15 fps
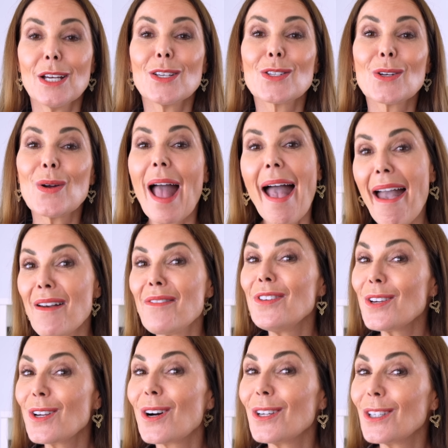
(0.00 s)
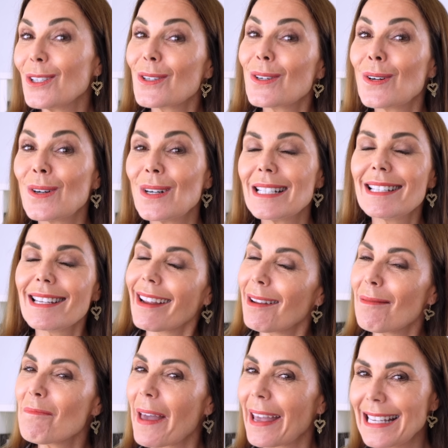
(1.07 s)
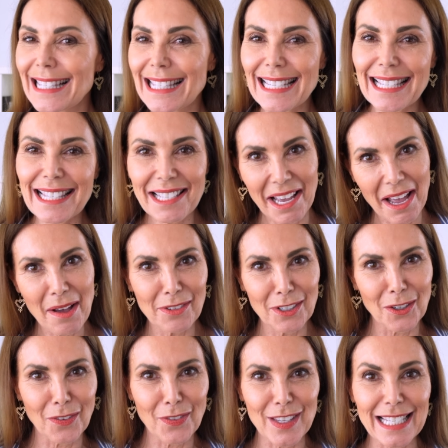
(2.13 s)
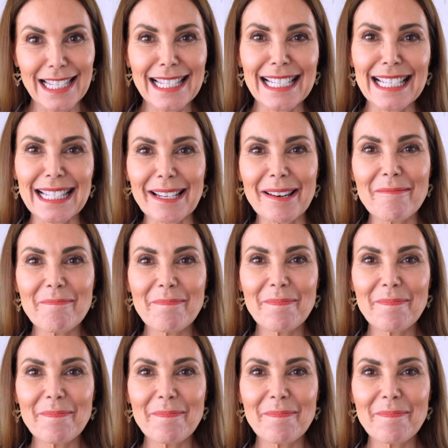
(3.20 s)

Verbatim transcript: So, have you got your denim pieces covered off this season?